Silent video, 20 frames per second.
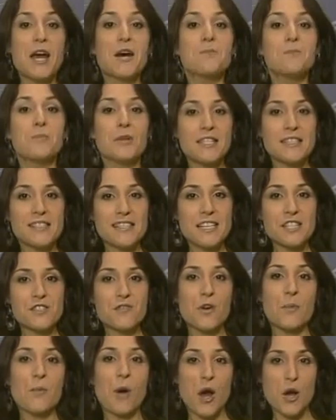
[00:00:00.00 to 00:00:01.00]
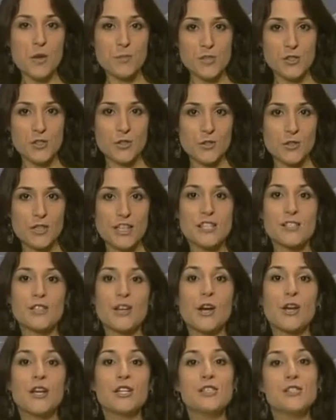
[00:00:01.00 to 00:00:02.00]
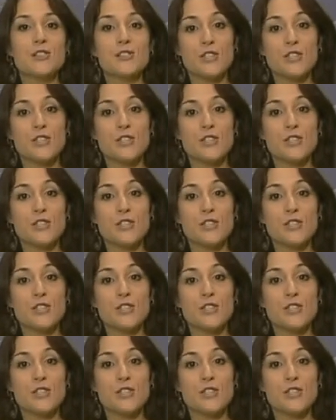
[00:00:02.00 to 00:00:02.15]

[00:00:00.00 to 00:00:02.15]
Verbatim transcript: Princess from Hope School is going to